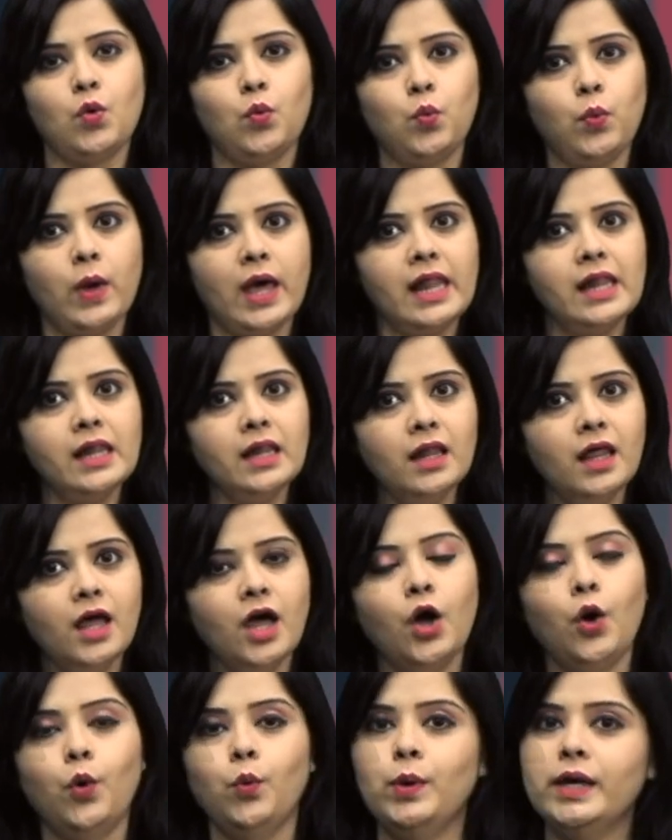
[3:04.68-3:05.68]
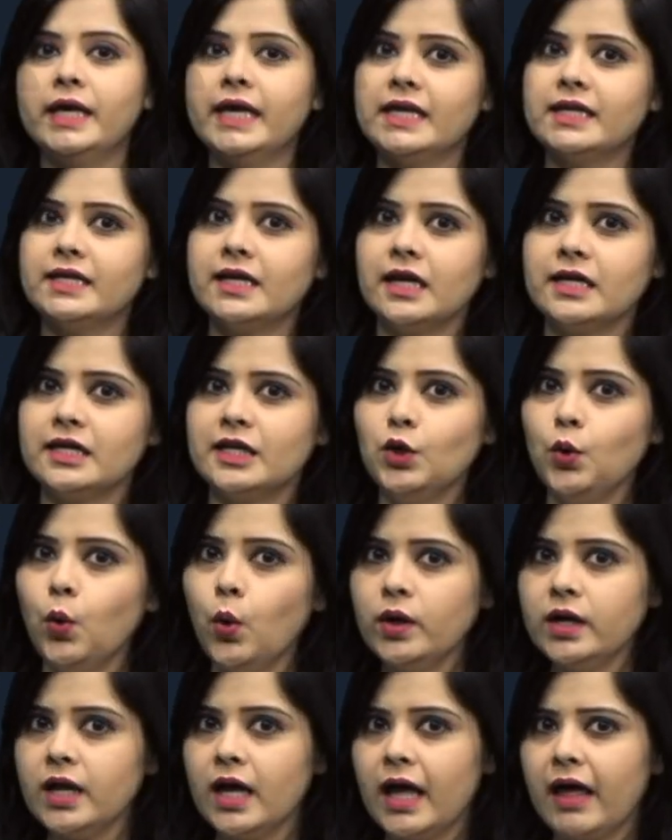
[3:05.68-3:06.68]
Well, we can
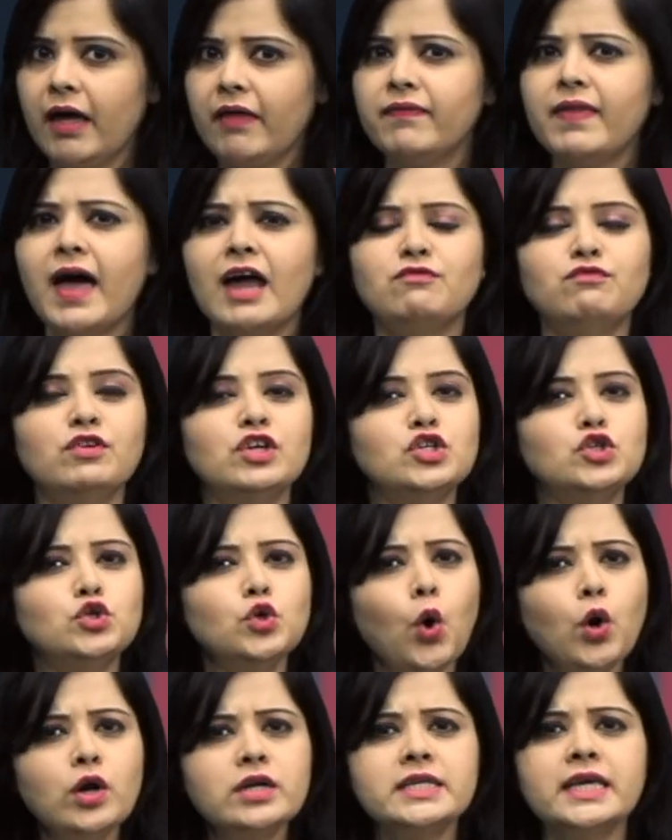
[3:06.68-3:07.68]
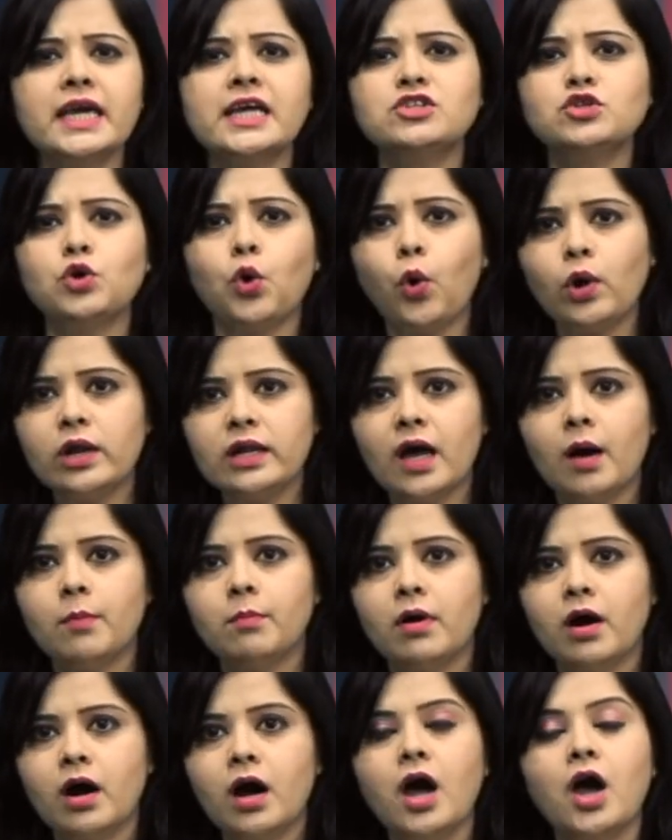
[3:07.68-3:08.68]
conclude that we don't get a whole
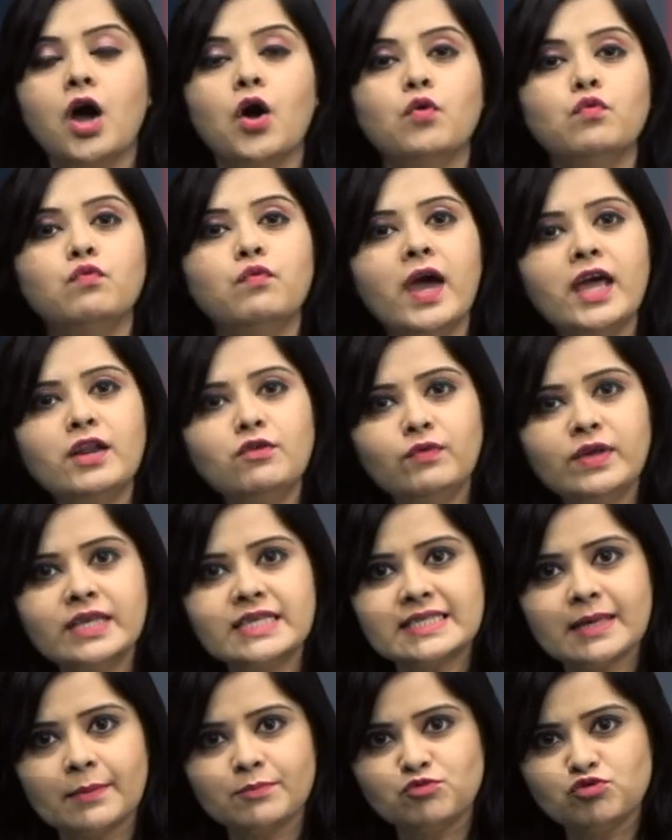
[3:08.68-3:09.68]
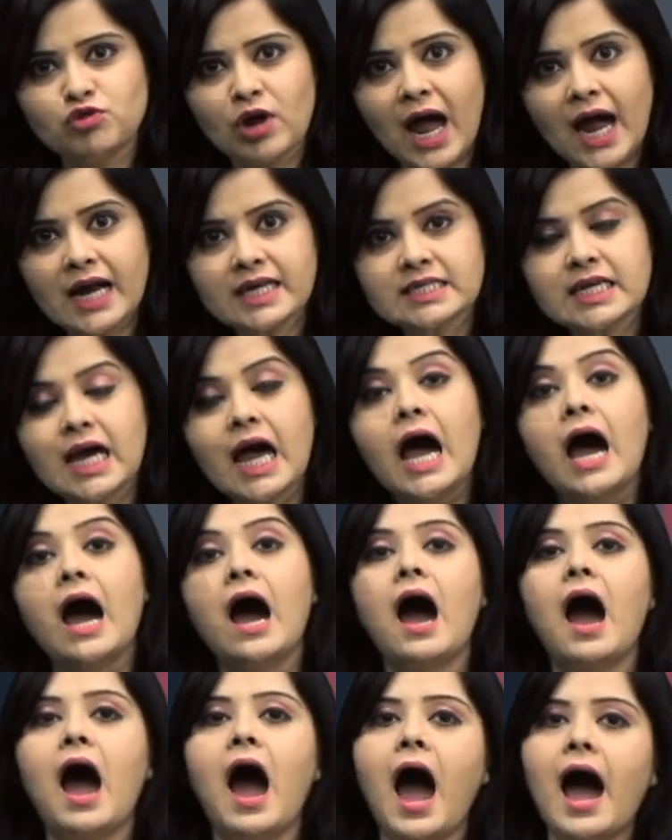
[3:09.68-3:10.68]
number when we subtract
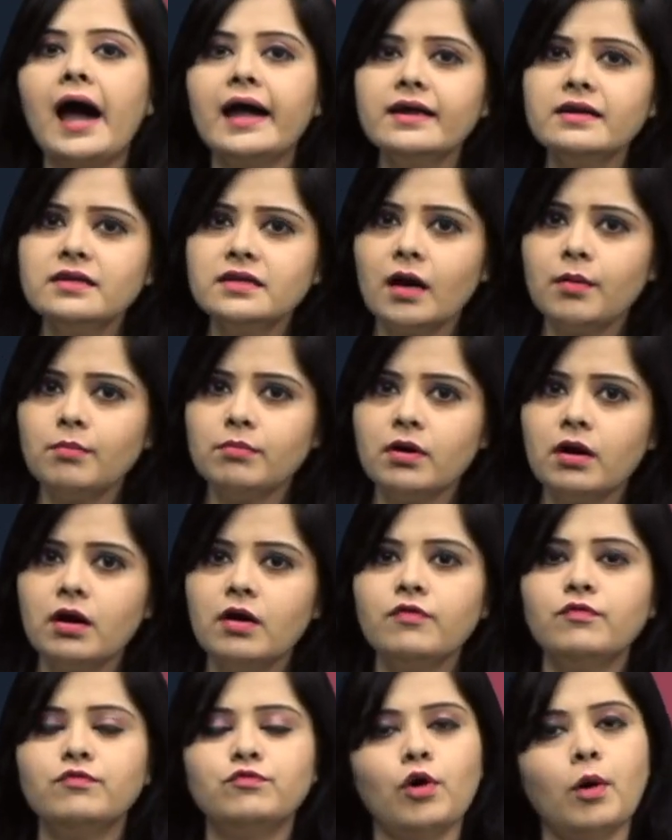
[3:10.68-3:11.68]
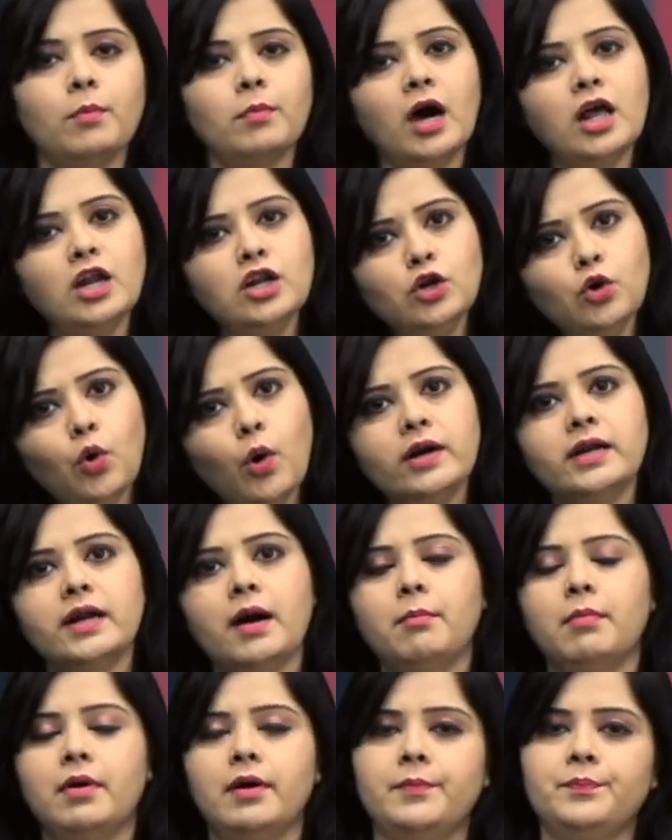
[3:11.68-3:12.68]
a higher number from a lower
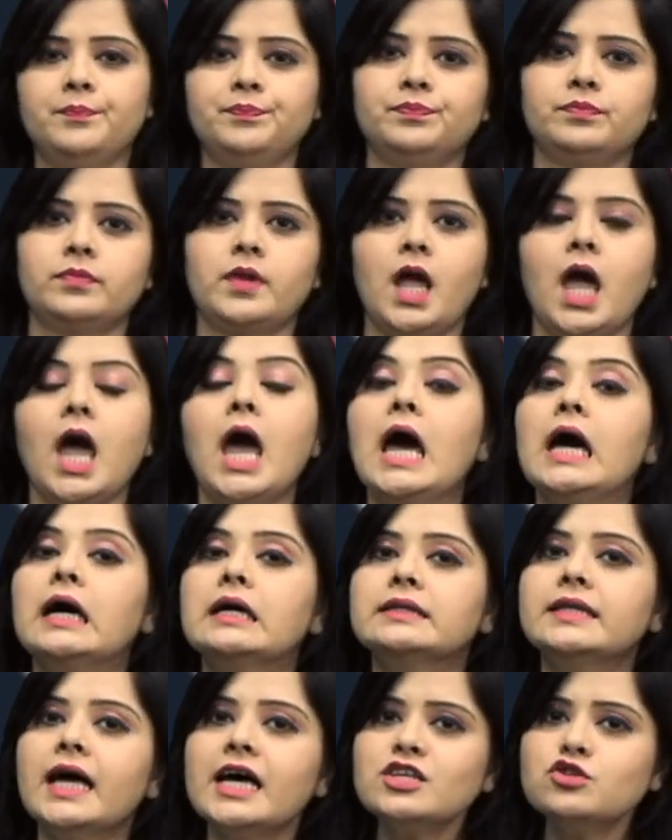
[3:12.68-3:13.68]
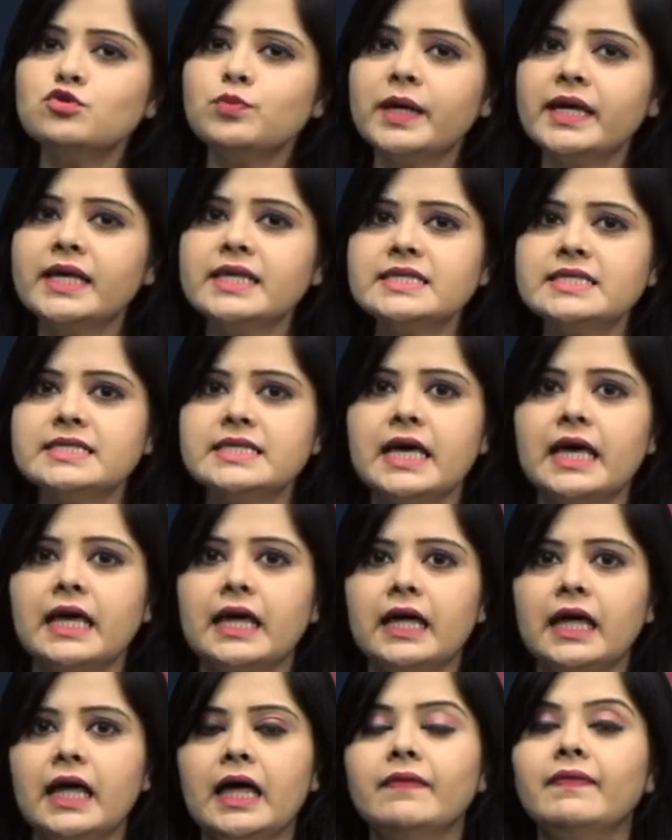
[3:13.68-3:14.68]
number. Thus, we can
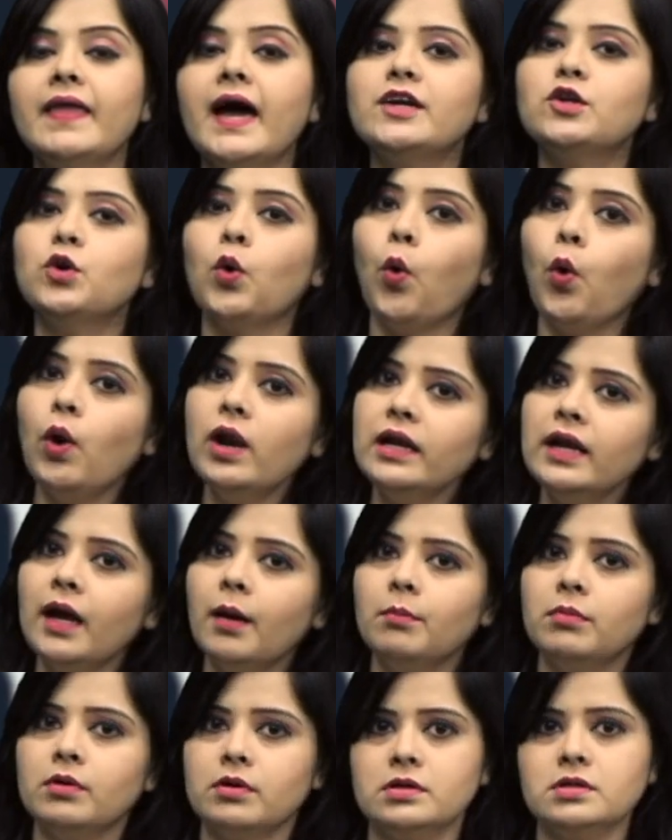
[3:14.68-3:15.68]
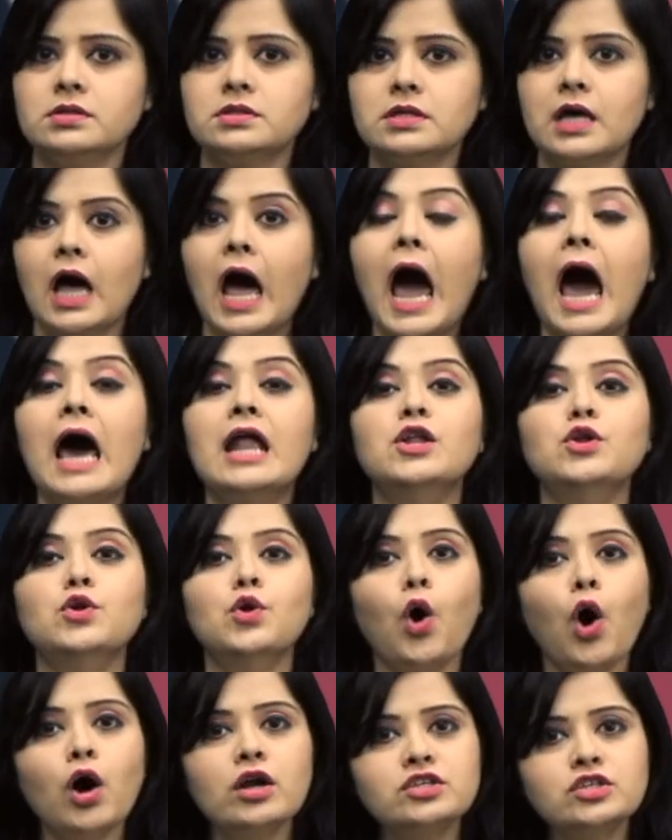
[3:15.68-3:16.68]
say that whole numbers are
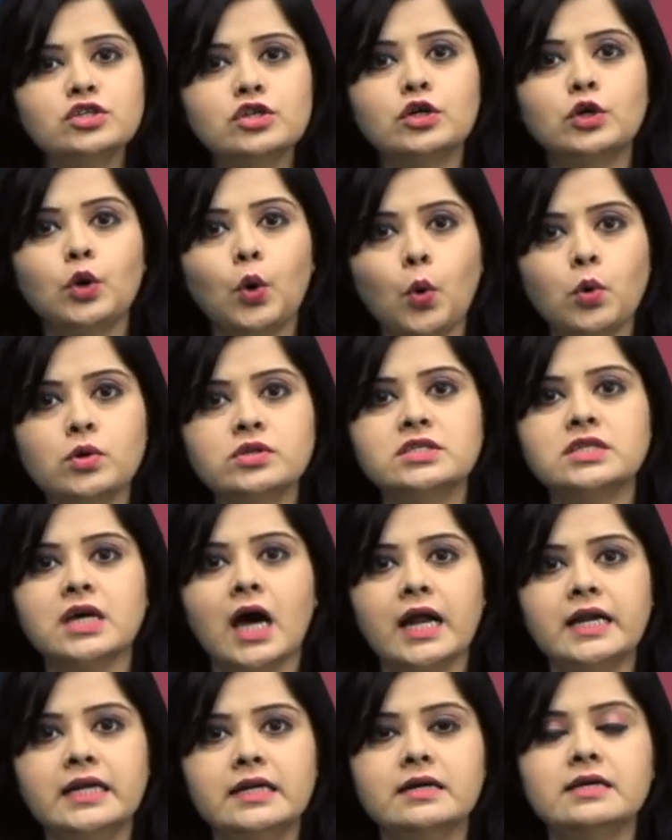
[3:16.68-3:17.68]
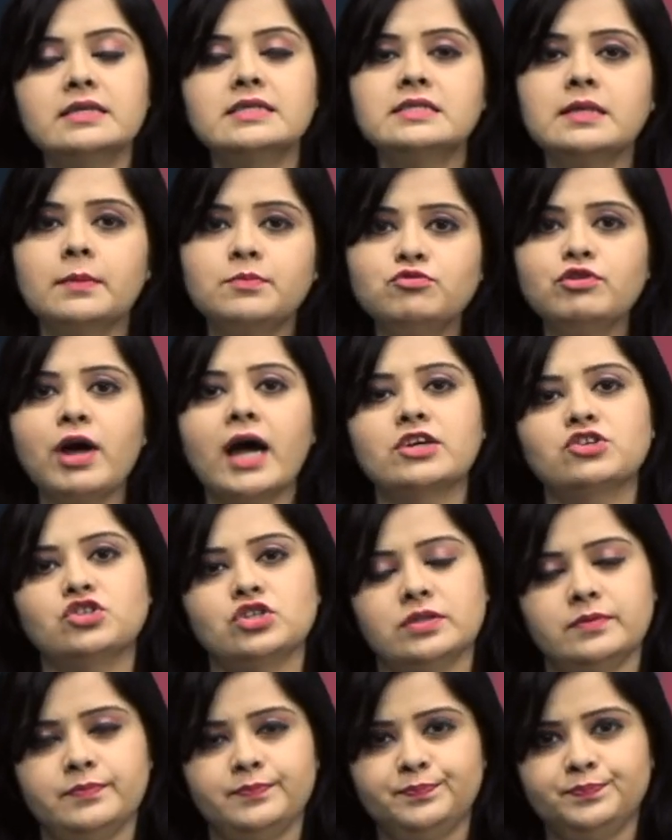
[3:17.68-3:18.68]
not closed under
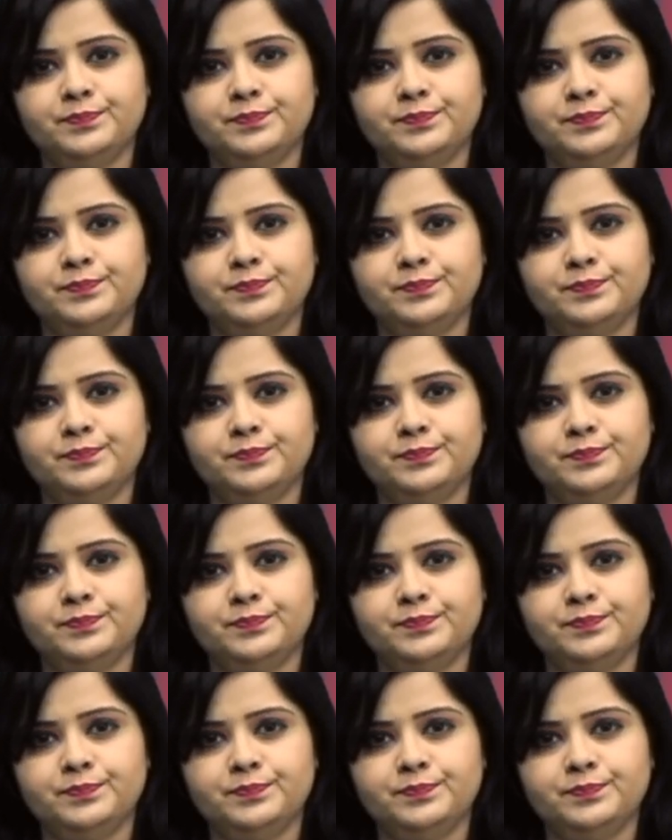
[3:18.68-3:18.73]
subtraction.